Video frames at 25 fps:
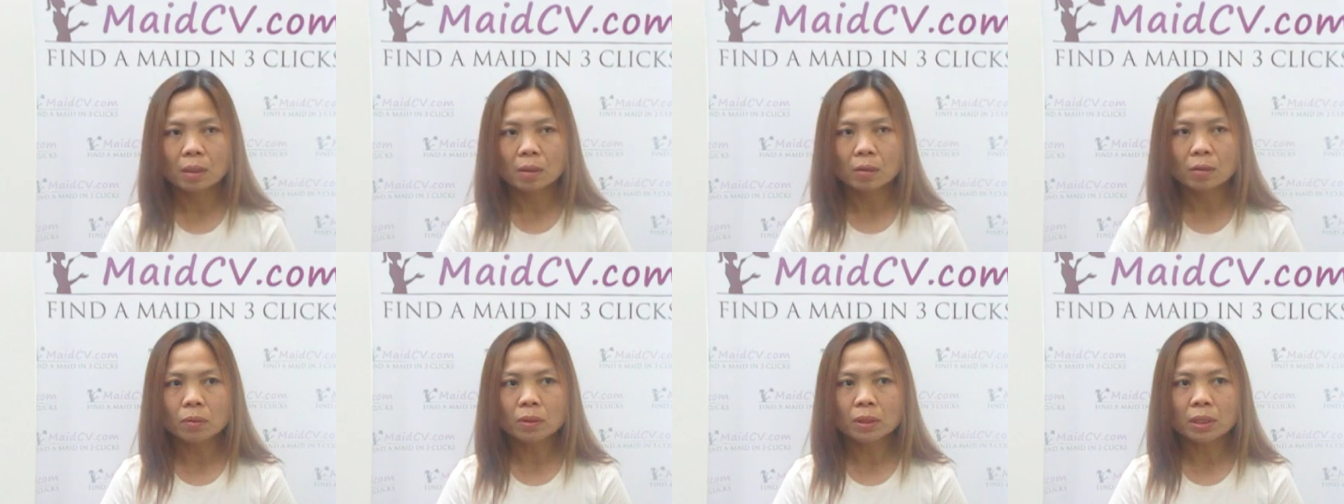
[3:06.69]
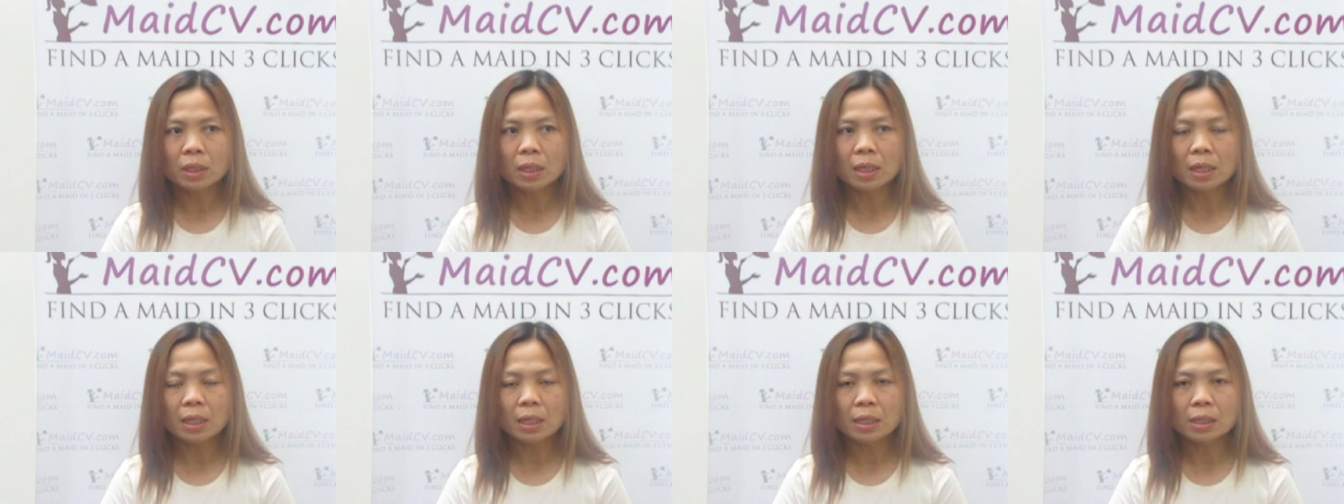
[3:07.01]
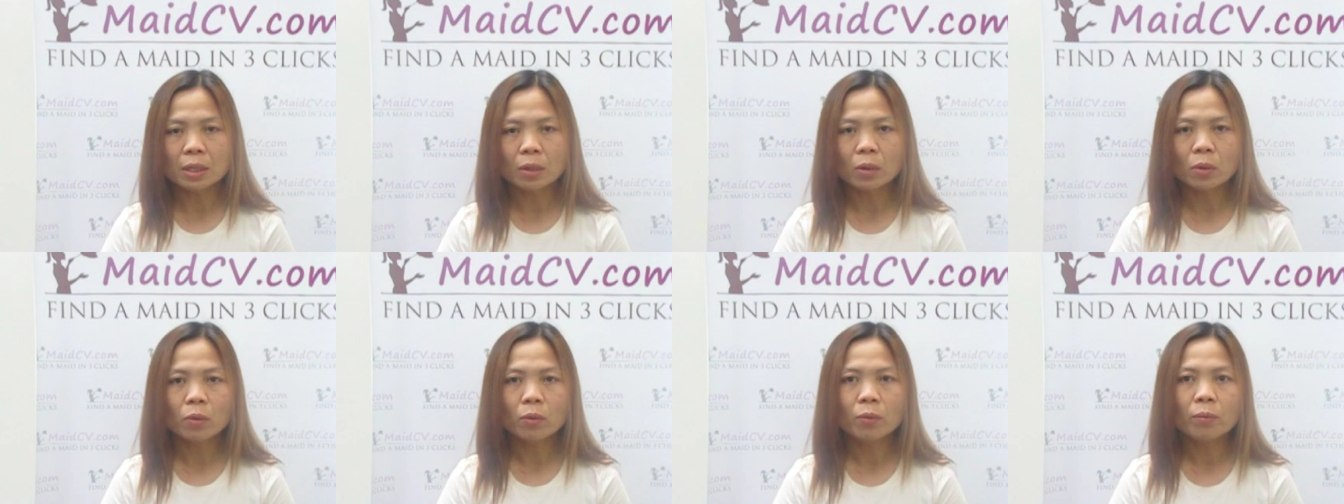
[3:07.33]
Cooking in
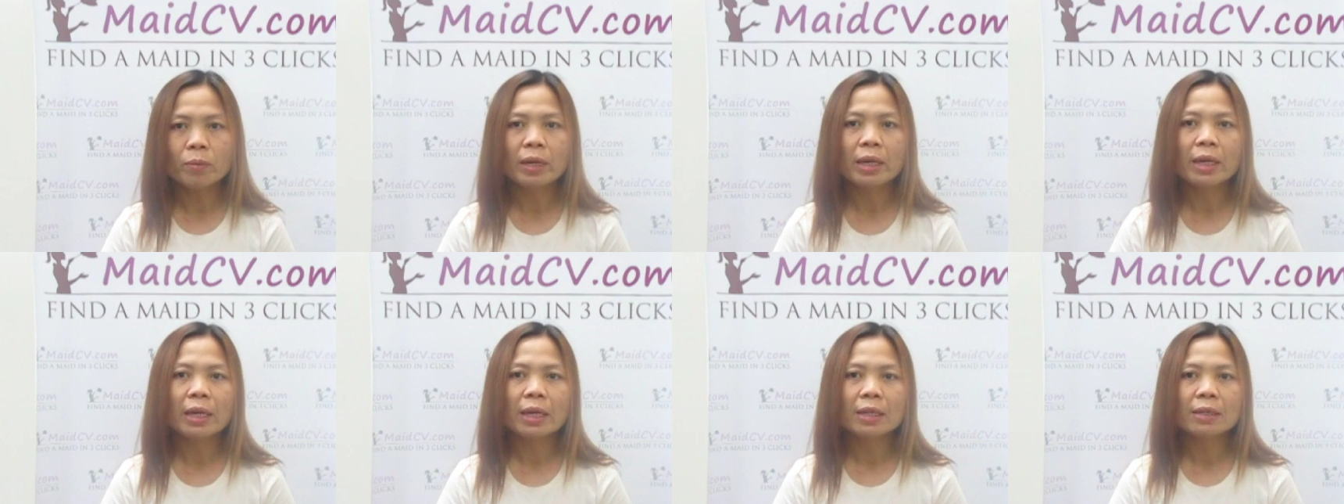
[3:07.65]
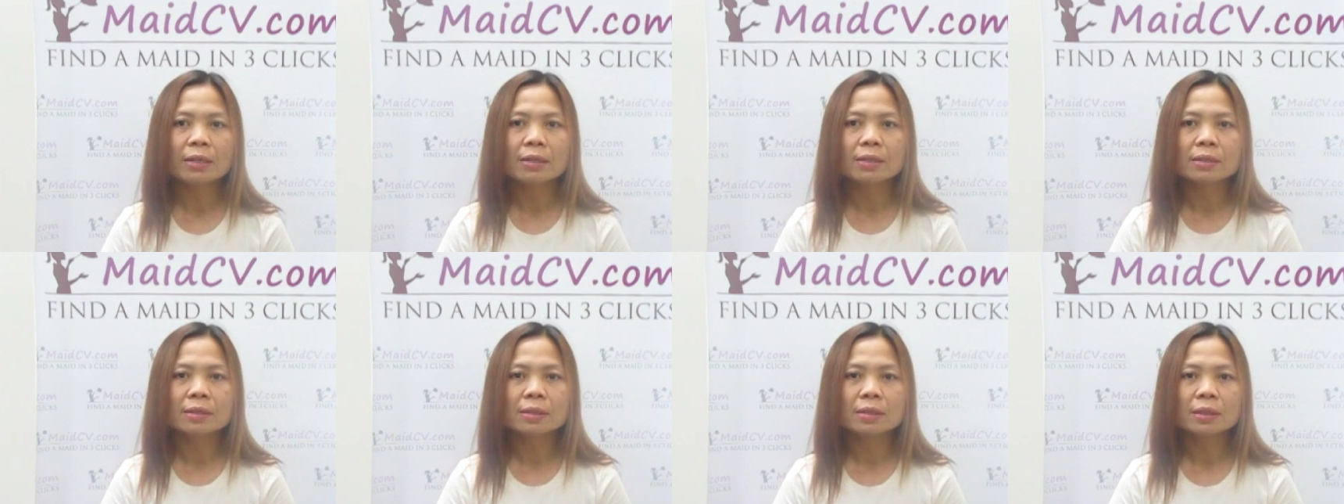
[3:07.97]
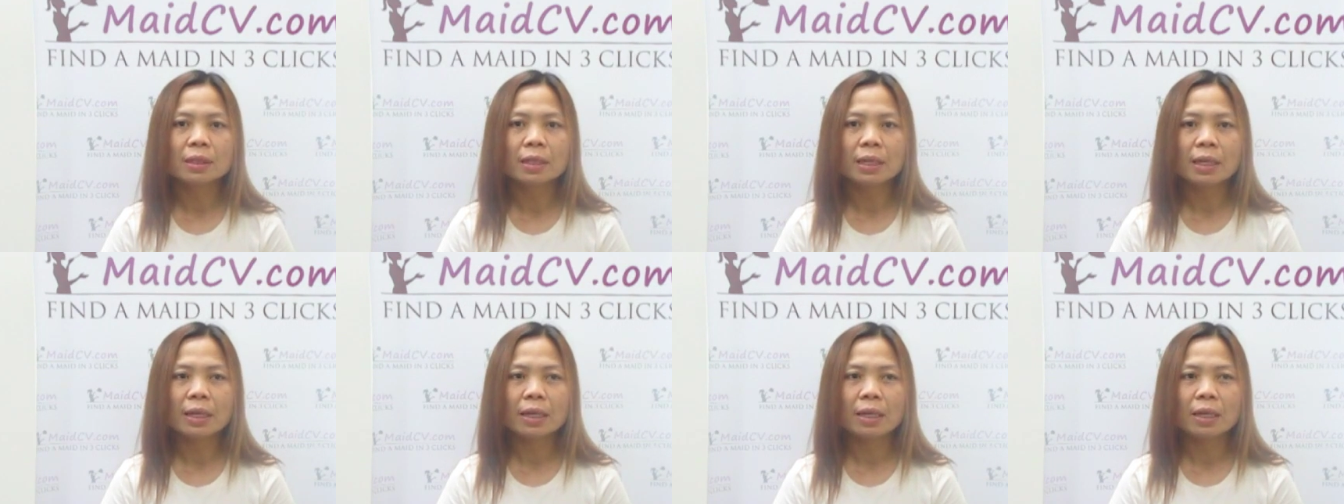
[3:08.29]
the oven,
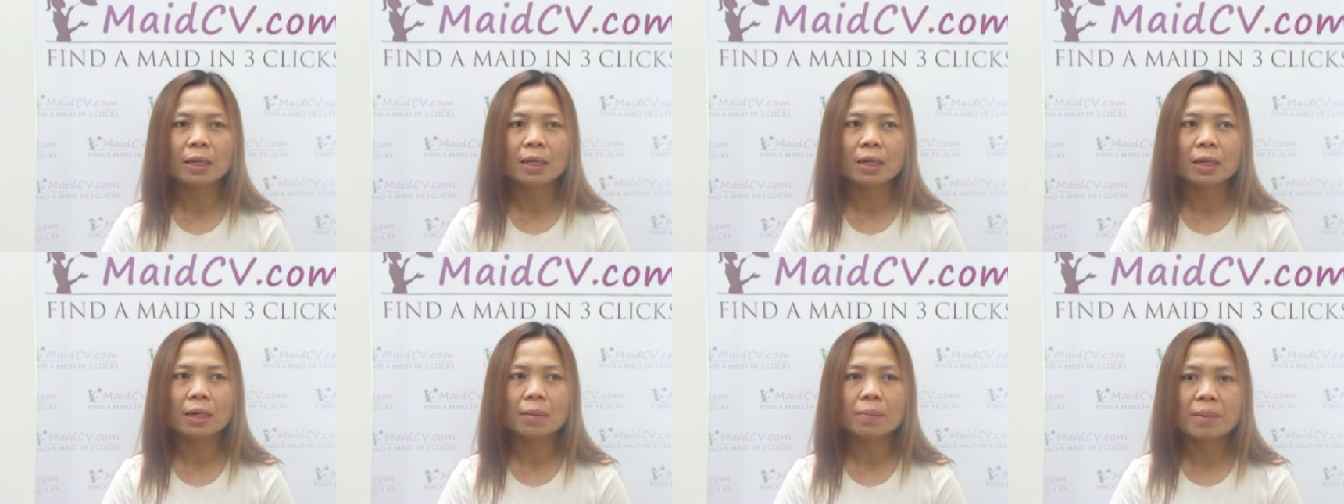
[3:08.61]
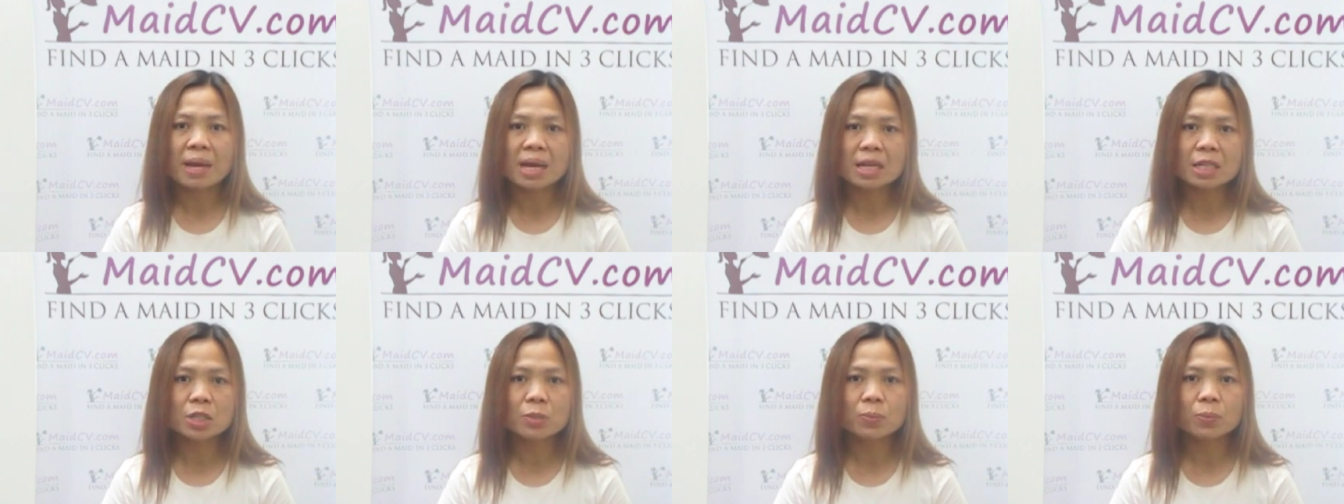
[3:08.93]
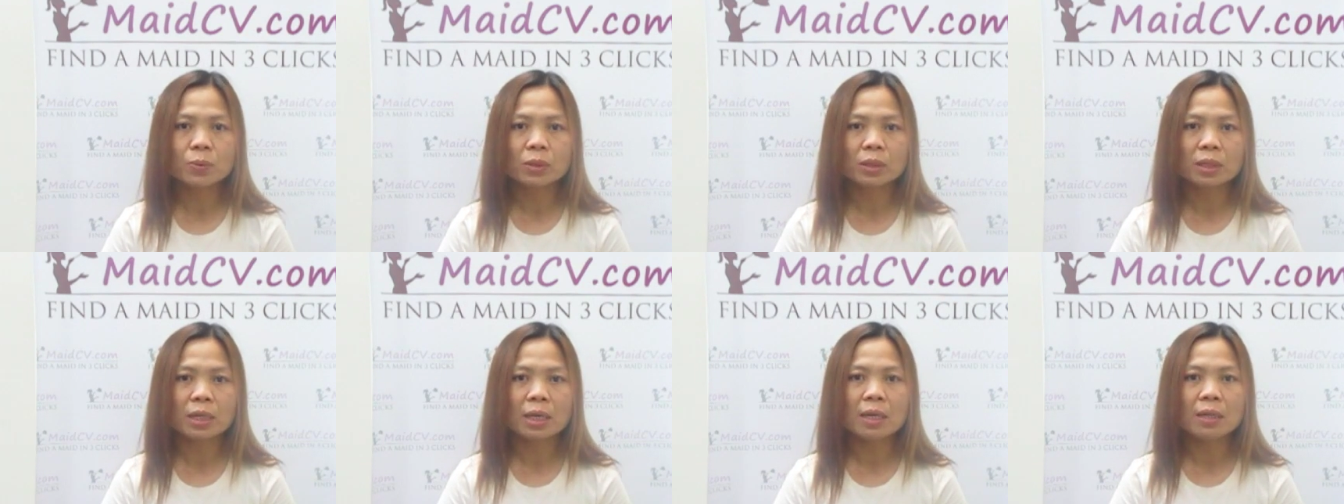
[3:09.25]
like mashed
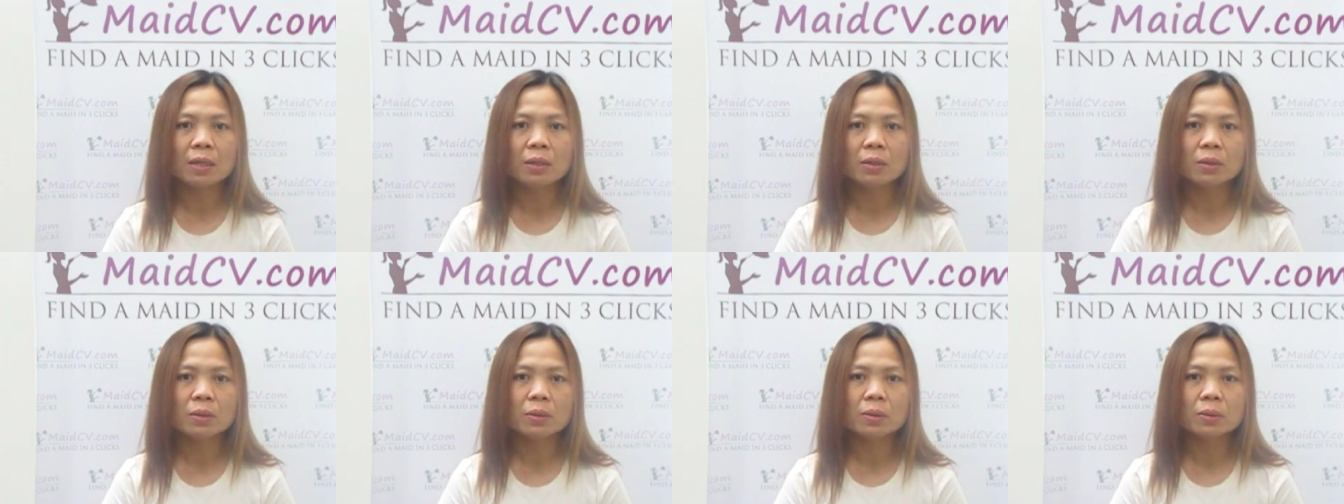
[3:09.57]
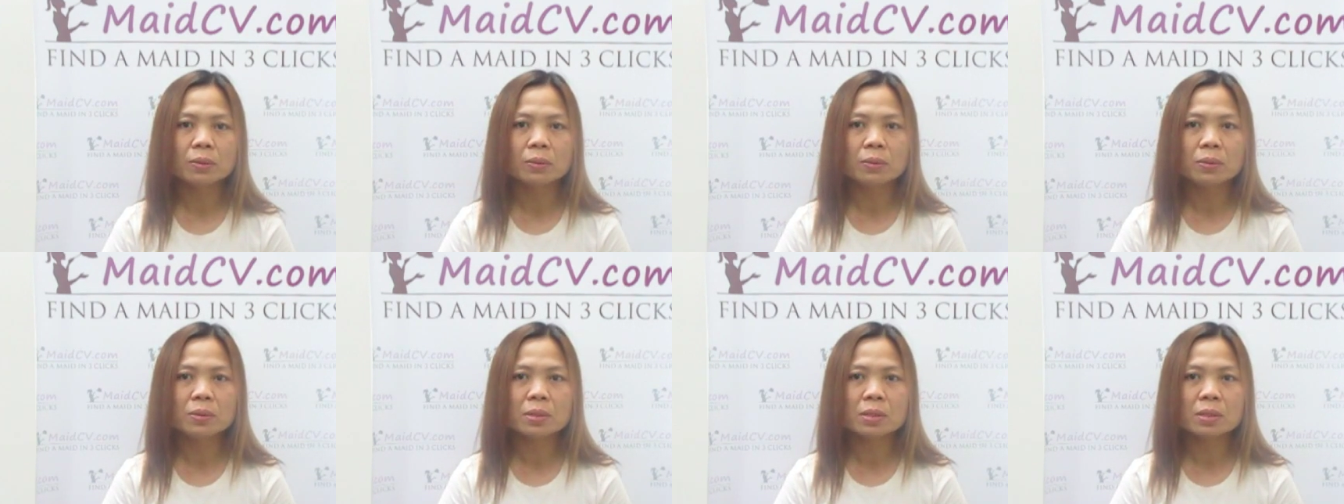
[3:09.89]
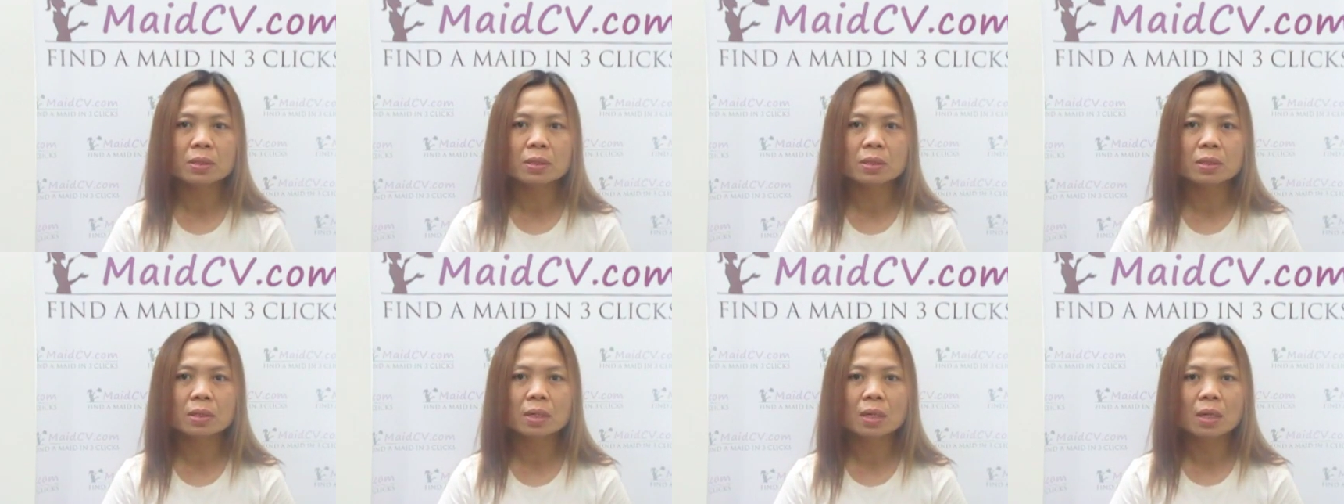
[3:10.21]

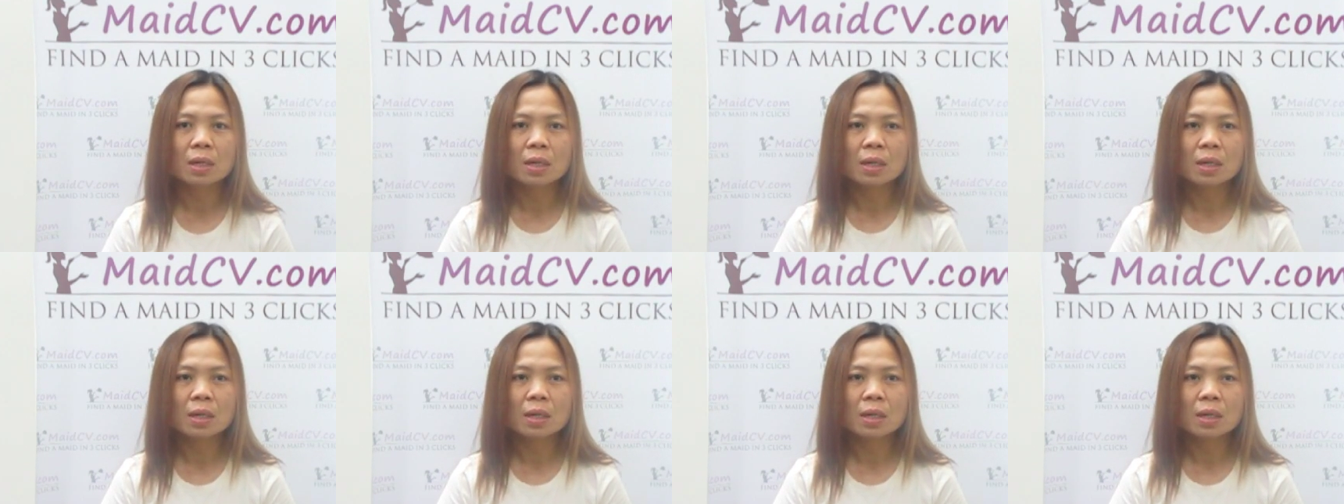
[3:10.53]
potatoes,